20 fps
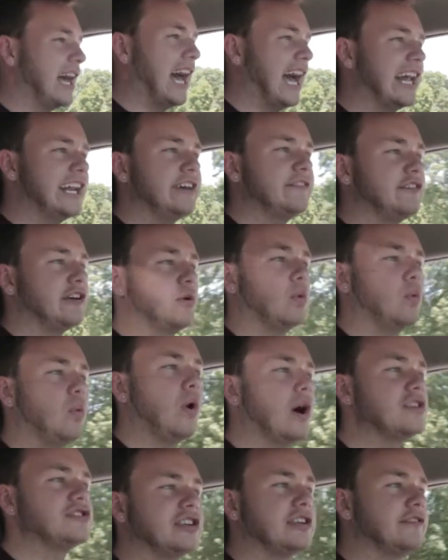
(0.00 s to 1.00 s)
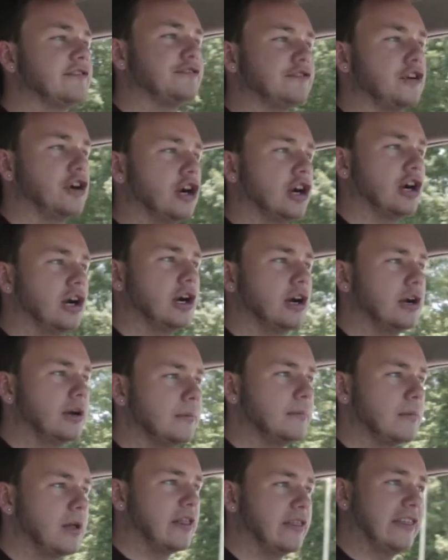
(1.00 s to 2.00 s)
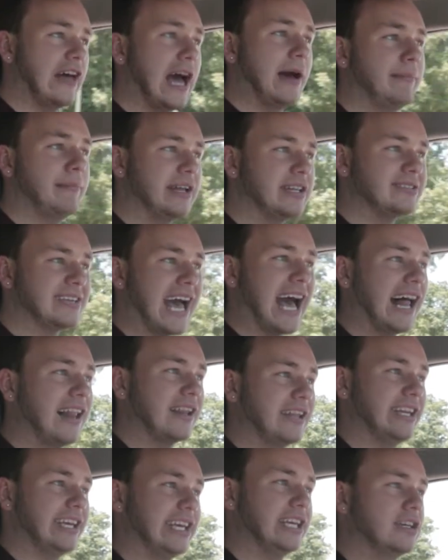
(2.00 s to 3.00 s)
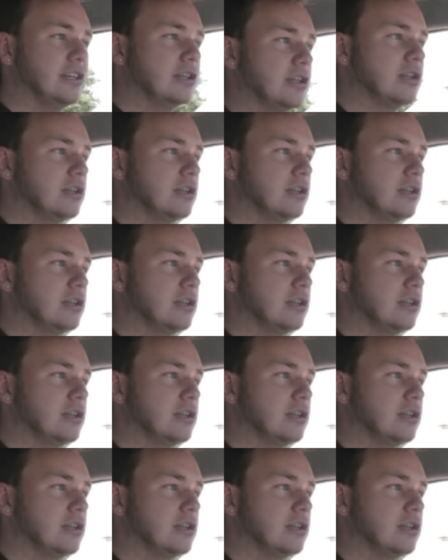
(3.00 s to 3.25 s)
And if it wasn't for that mentality,